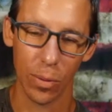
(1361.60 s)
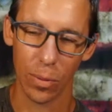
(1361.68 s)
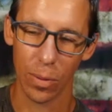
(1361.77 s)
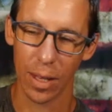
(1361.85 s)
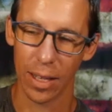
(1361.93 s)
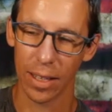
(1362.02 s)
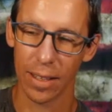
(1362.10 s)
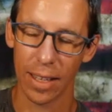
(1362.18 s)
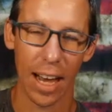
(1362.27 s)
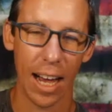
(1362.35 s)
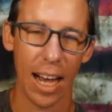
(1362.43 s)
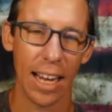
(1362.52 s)
the the
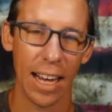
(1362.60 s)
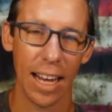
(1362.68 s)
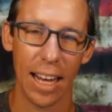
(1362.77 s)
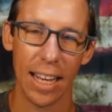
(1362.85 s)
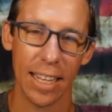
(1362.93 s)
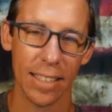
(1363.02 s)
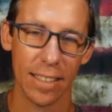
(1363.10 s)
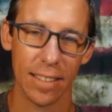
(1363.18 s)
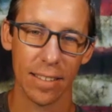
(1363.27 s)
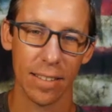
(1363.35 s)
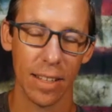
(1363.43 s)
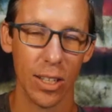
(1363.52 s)
high
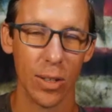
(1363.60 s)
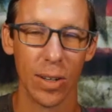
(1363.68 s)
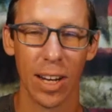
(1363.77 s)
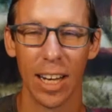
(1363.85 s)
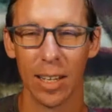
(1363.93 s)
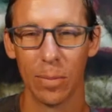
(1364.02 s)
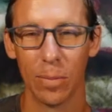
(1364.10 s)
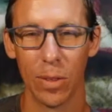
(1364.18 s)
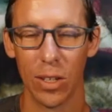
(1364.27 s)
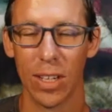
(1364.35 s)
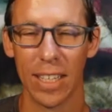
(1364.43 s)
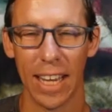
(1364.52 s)
highs that you come
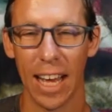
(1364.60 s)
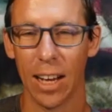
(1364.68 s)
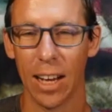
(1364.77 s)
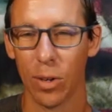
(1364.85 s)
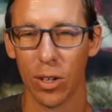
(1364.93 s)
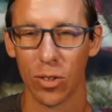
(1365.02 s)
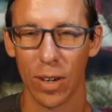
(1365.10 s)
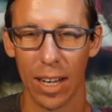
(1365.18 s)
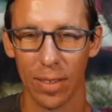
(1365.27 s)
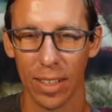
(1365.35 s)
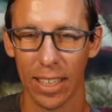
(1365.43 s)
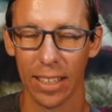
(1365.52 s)
that you get to have when you're
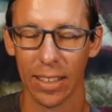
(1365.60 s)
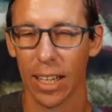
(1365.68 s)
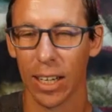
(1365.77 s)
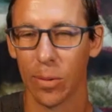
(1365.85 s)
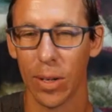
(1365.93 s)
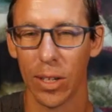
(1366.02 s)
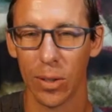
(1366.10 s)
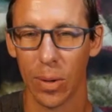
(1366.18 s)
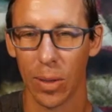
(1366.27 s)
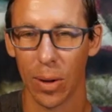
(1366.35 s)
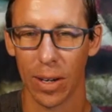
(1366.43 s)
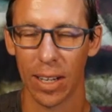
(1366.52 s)
traveling, like we do
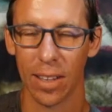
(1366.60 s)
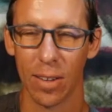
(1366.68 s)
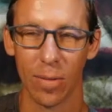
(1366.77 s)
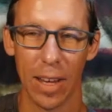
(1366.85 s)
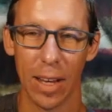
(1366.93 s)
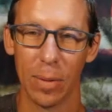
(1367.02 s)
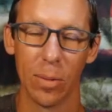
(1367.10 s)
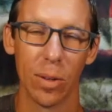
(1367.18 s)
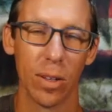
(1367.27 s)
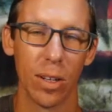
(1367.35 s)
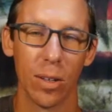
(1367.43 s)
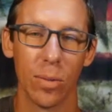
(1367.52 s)
with our kids and family,
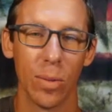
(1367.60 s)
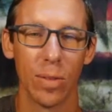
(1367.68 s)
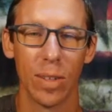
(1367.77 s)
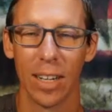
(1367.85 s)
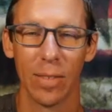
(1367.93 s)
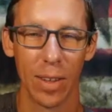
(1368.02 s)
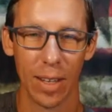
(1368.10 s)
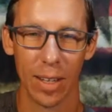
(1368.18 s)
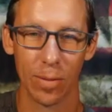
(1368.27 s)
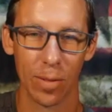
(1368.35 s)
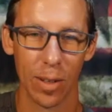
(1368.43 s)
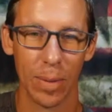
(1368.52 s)
where you know we've done
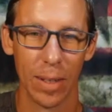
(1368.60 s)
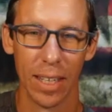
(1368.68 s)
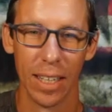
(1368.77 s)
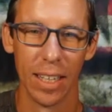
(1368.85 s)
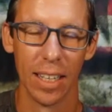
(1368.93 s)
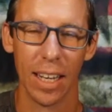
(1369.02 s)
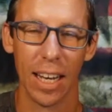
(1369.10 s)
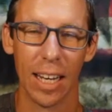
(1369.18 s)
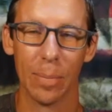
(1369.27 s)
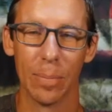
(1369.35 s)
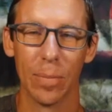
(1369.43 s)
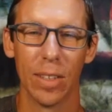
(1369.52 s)
everything from
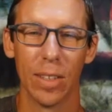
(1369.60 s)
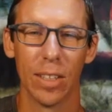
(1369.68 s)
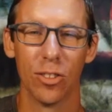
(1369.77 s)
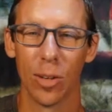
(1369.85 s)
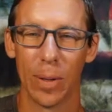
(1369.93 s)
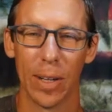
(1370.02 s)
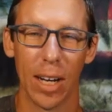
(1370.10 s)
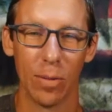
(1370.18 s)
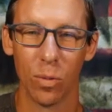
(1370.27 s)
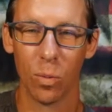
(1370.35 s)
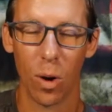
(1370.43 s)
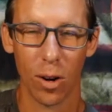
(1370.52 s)
um, jumping off
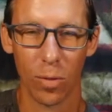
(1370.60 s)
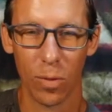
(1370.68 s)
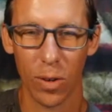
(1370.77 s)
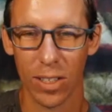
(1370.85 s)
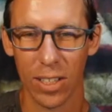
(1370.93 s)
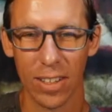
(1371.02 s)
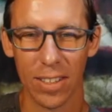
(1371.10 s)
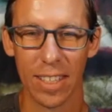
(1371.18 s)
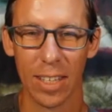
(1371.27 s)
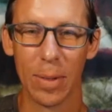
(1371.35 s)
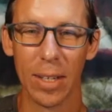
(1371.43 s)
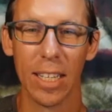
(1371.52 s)
of waterfalls in
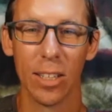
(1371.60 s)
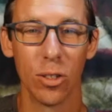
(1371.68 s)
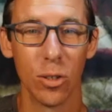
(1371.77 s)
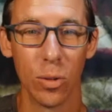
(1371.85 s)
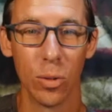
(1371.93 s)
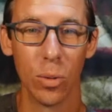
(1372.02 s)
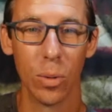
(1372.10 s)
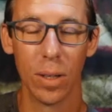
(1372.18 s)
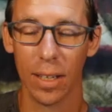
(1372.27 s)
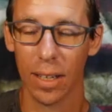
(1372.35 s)
Yosemite to